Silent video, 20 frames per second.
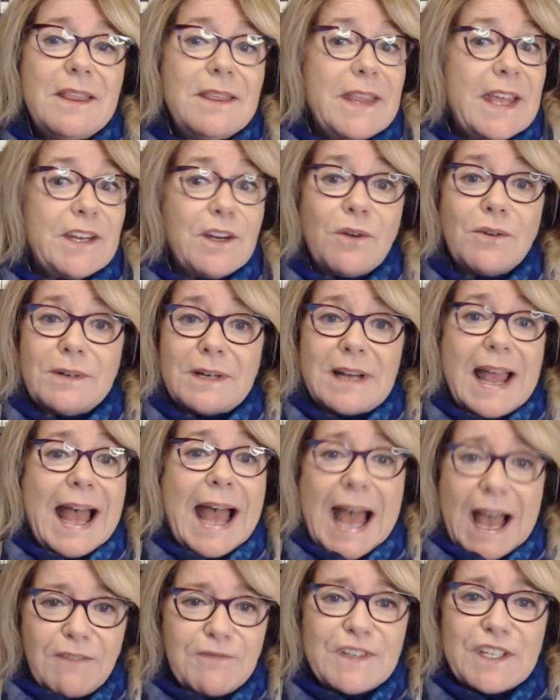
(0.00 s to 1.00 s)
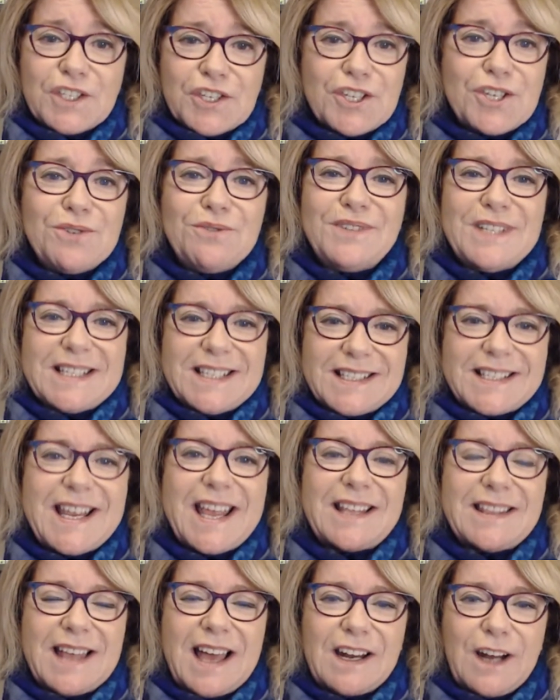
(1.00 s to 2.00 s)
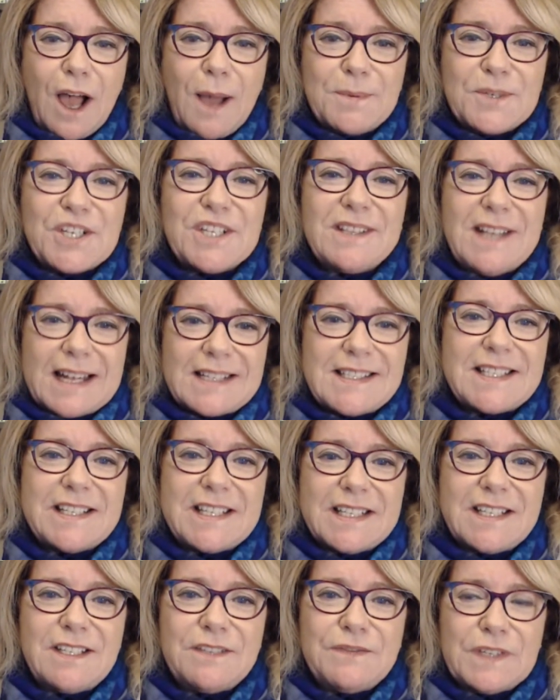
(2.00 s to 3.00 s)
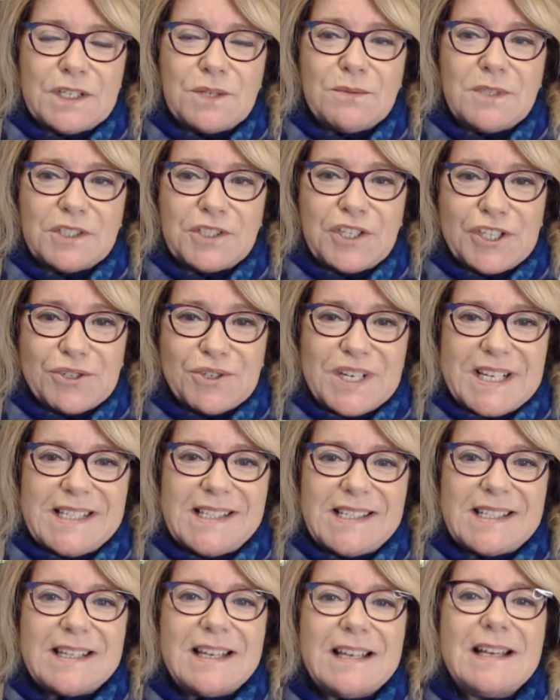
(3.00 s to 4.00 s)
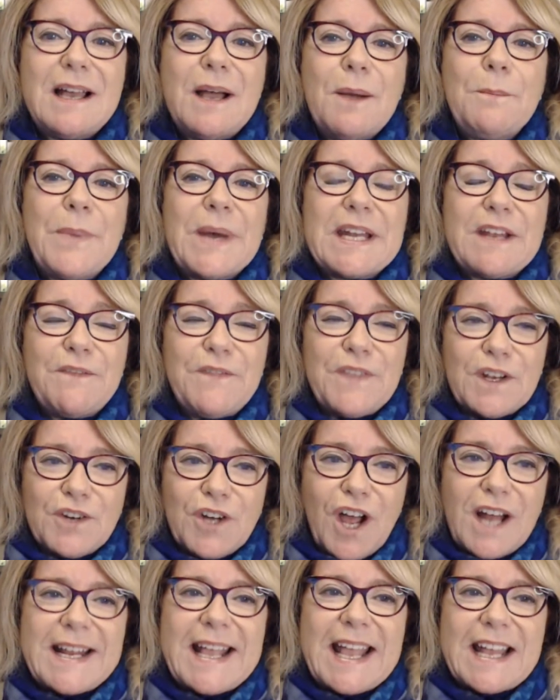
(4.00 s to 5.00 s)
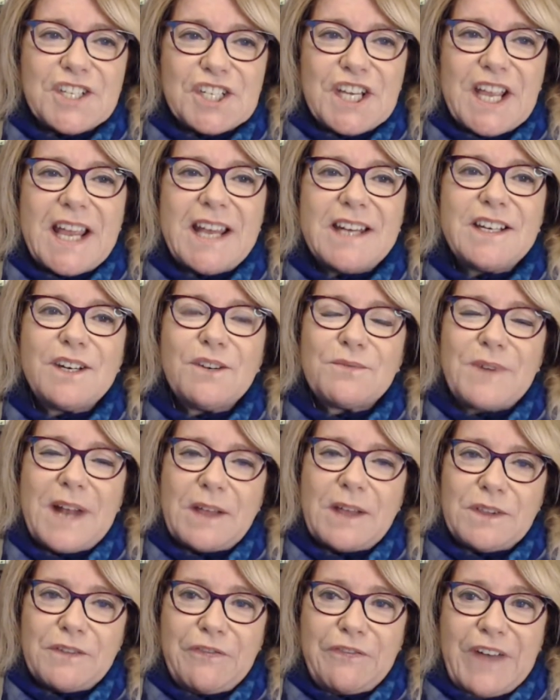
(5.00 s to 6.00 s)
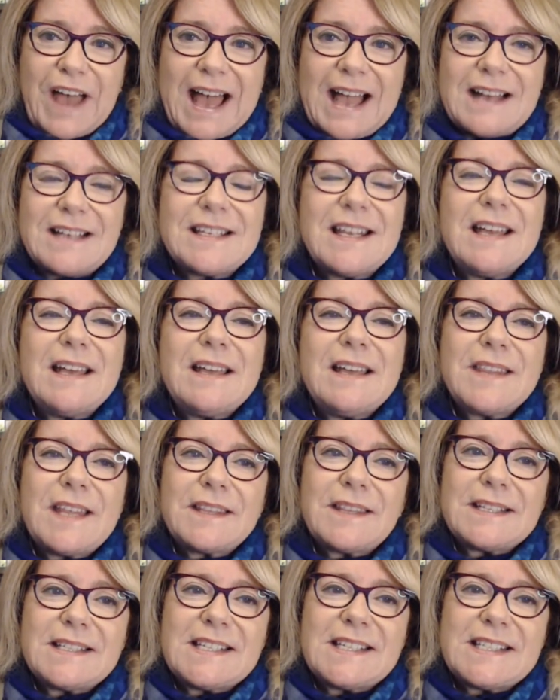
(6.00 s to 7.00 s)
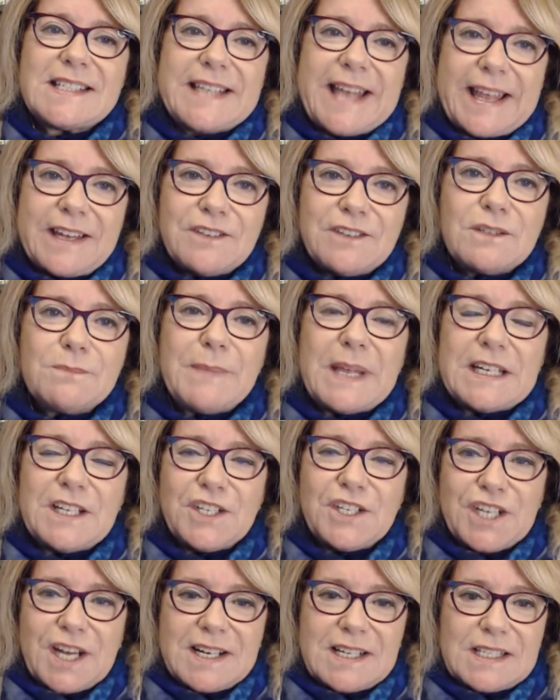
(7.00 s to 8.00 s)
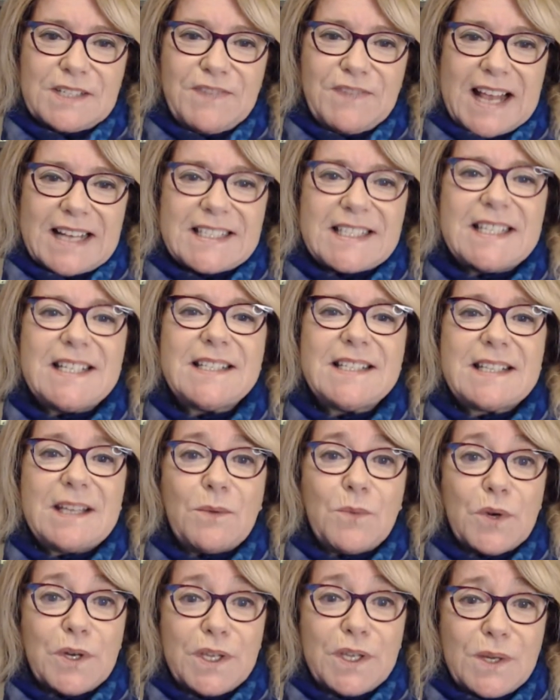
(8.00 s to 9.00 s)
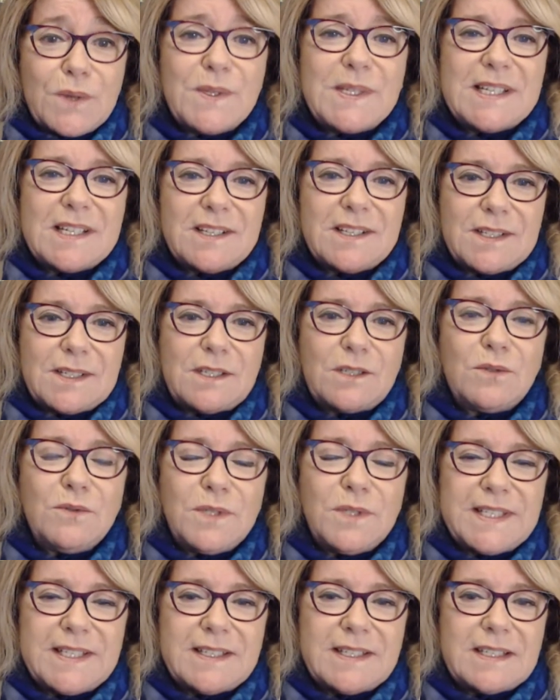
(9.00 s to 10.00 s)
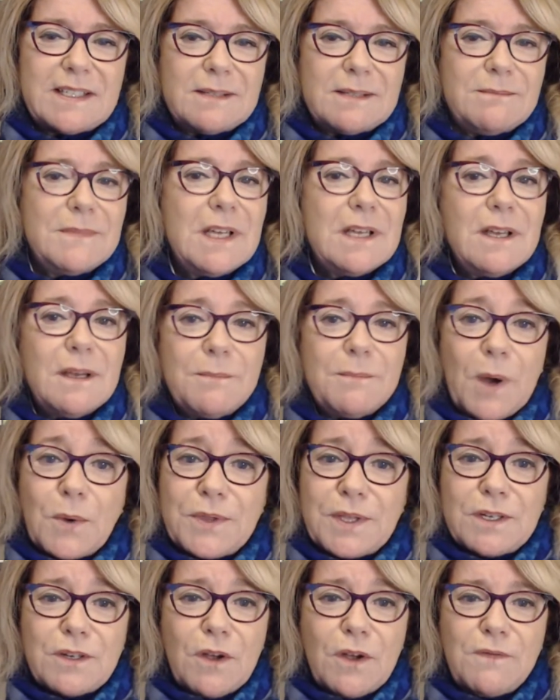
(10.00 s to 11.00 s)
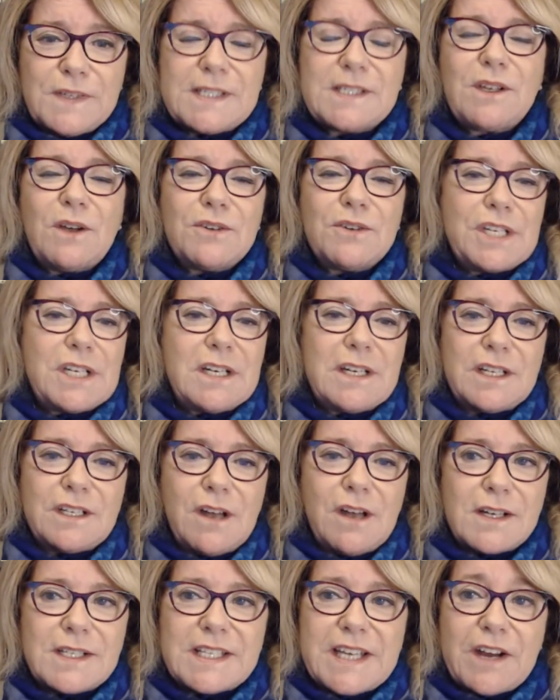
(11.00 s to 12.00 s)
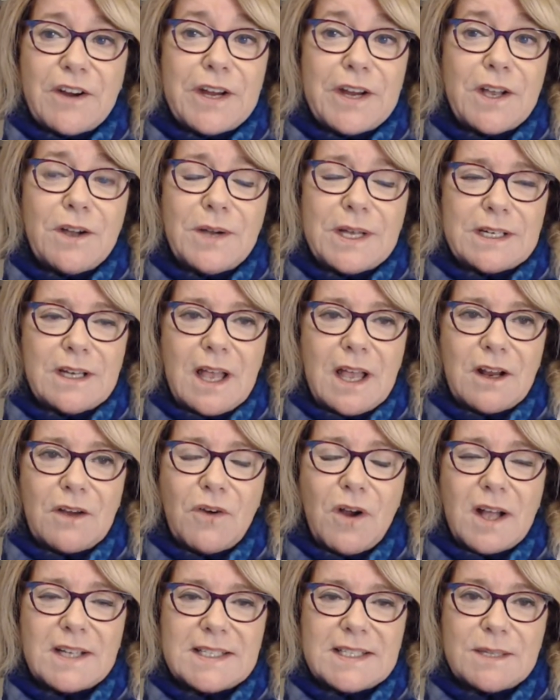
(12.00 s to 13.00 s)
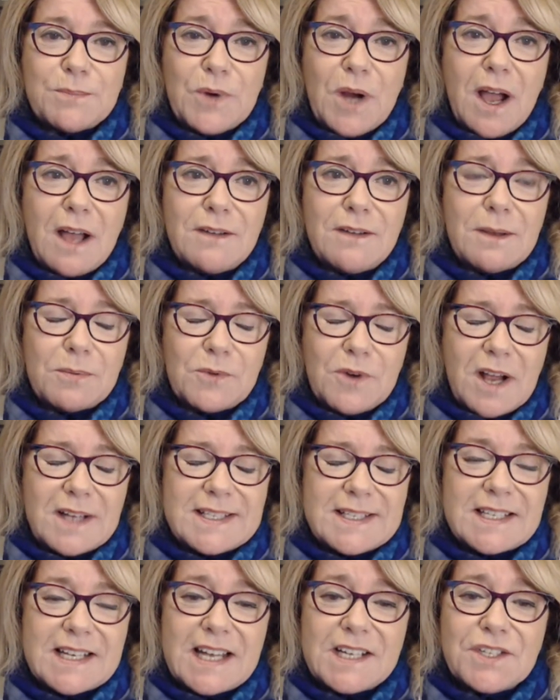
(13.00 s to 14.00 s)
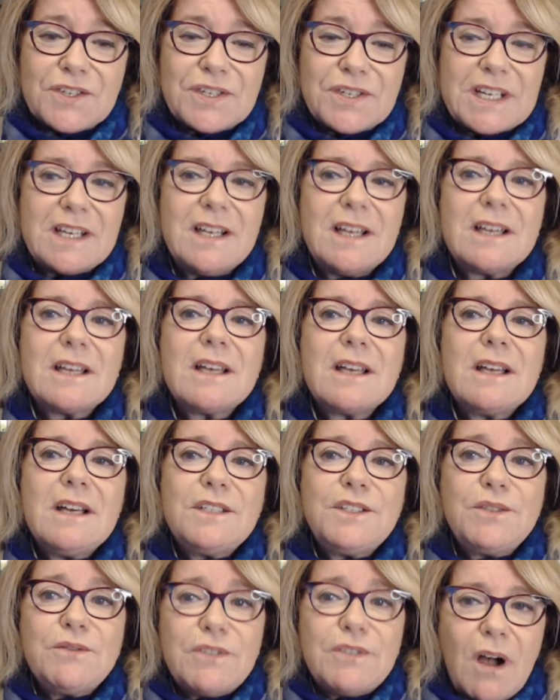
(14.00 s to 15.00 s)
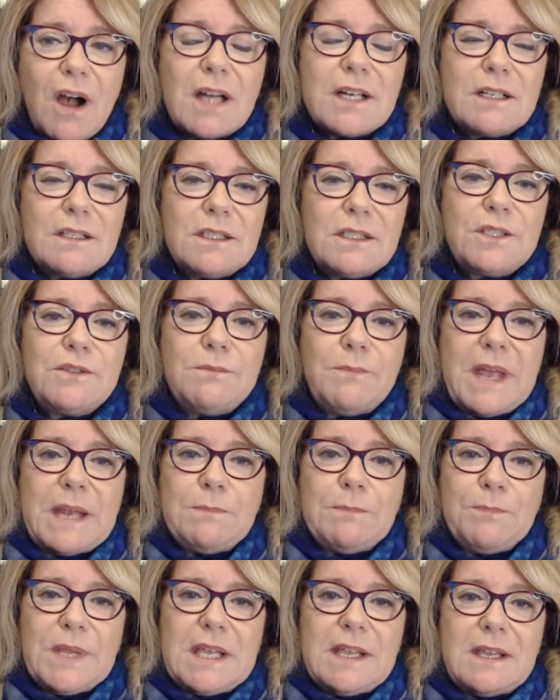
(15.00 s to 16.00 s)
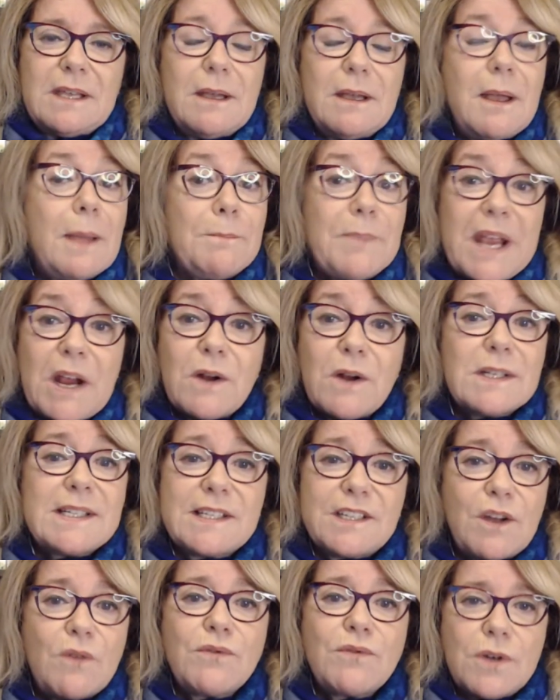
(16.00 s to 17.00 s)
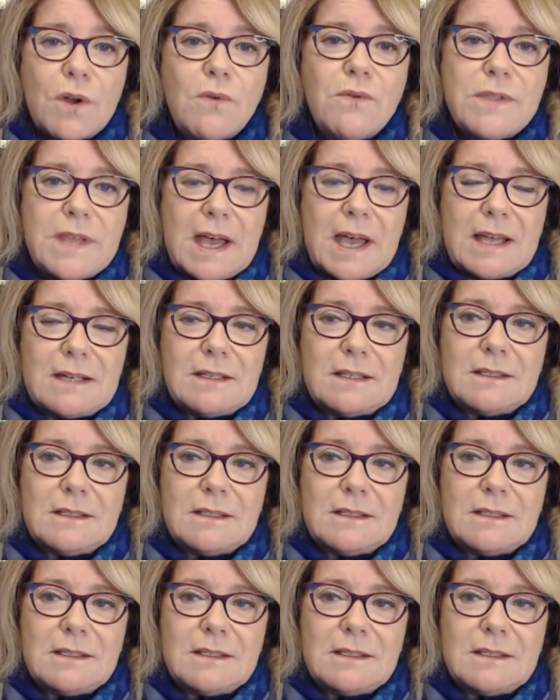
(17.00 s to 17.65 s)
They don't have to choose to take that option. That's an individual choice. But if they're not educated around the fact that the standard meningitis vaccines that we're using in the school system, both in Nova Scotia and in Ontario and across the country, do not include Men B, and parents don't know that.